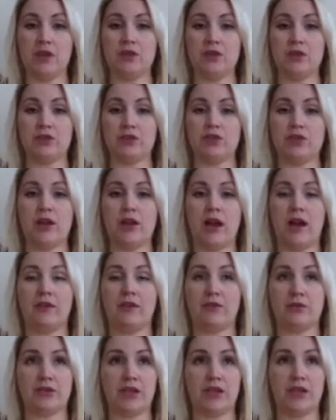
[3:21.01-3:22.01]
So you'll have
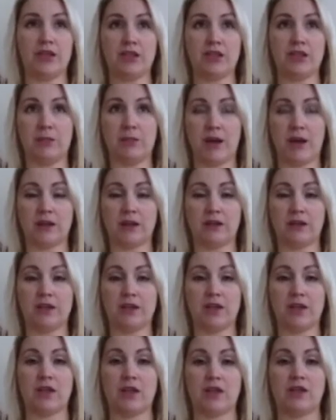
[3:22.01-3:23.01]
those under your belt
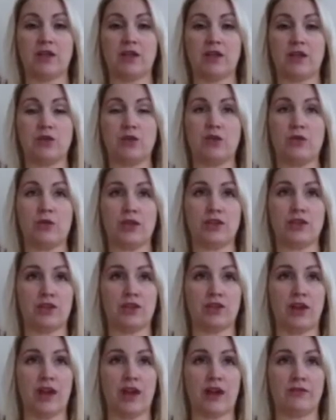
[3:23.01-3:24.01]
that you can go into
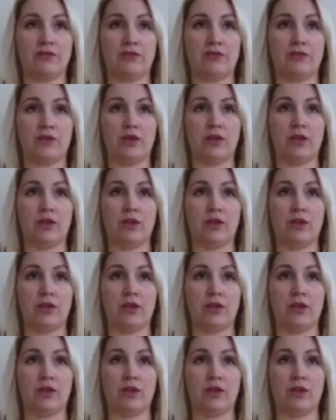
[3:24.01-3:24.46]
year 11